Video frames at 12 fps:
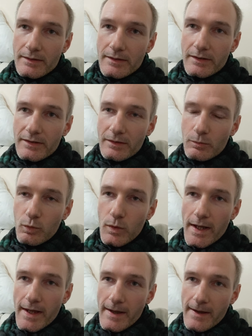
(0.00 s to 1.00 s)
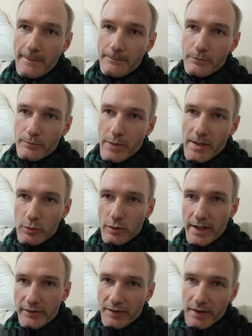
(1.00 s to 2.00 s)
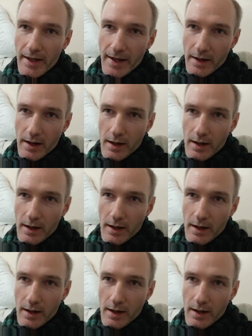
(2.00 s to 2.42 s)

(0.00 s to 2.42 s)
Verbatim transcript: This is where people get scared